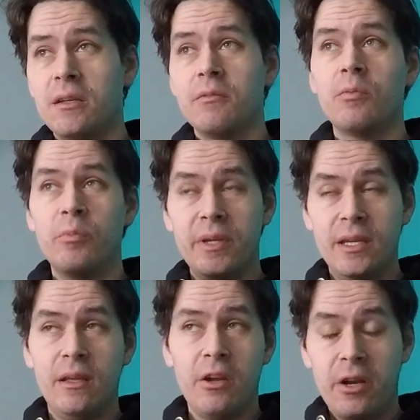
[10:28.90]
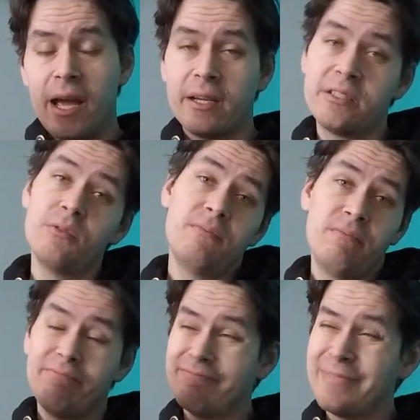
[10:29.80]
would be your next
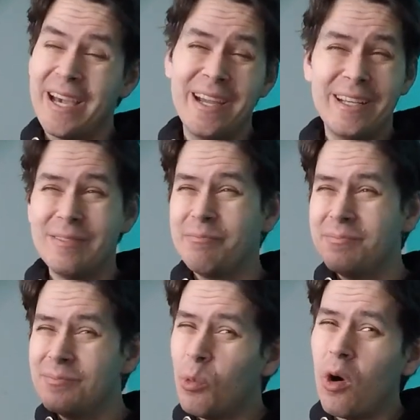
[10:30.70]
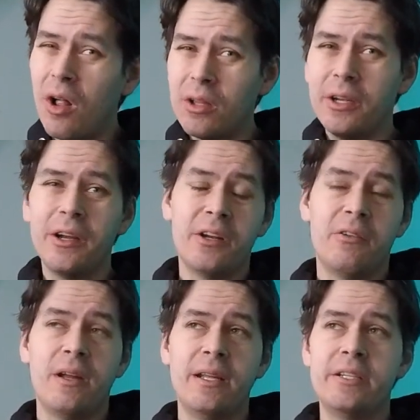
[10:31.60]
kind of wall you're going to
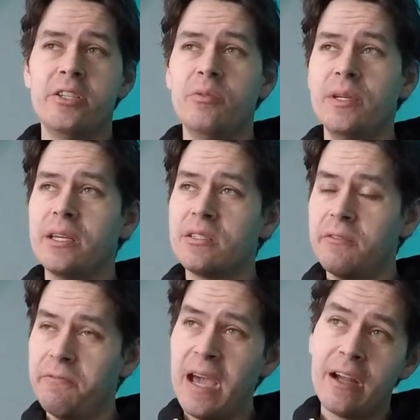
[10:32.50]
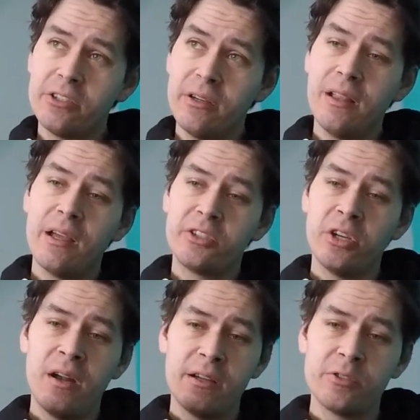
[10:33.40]
run into, because the factory
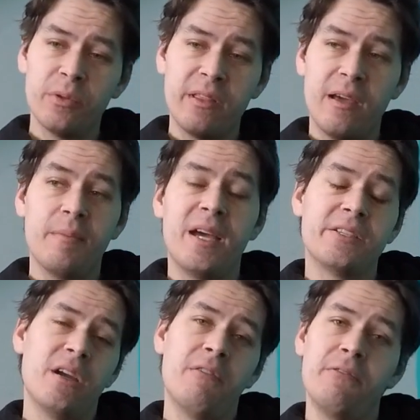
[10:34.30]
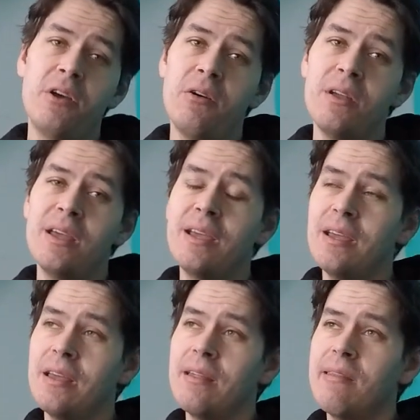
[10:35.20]
electronics with that mass airflow,
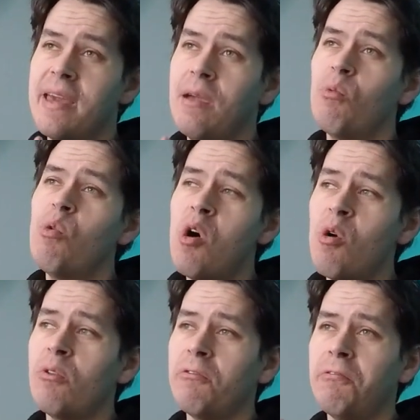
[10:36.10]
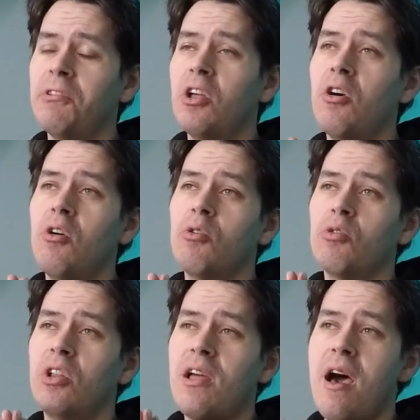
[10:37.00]
they won't flow
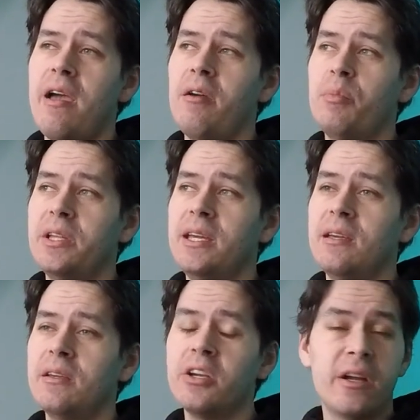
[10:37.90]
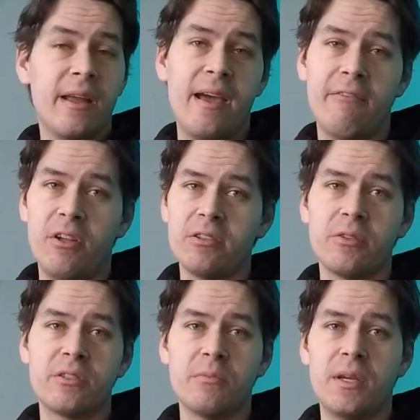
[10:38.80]
reliably. You're going to have all
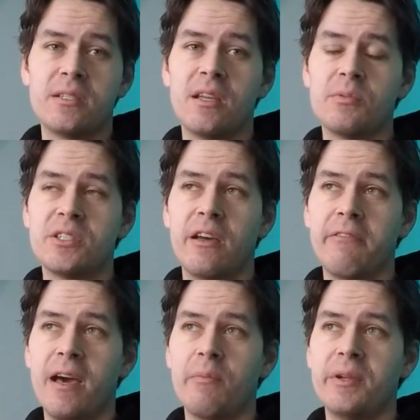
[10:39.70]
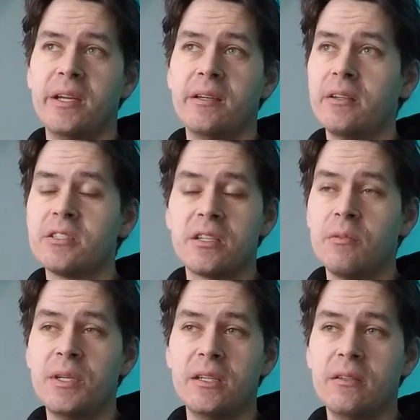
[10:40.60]
sorts of messed up stuff happening. It's going to
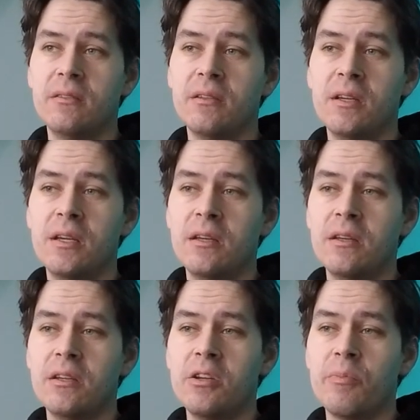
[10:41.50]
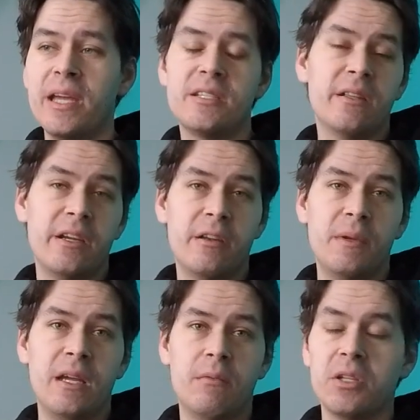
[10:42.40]
be, you're basically going to be
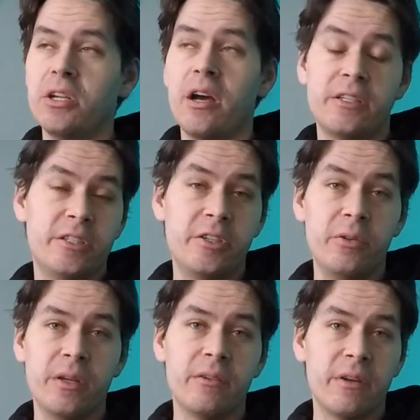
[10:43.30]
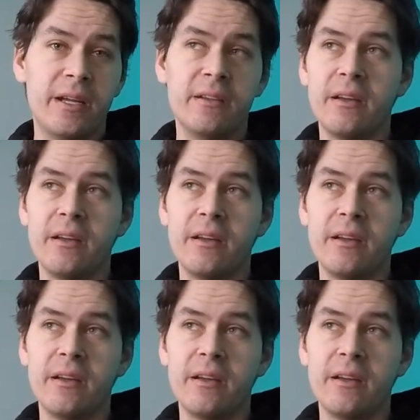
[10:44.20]
able to not tune it, right?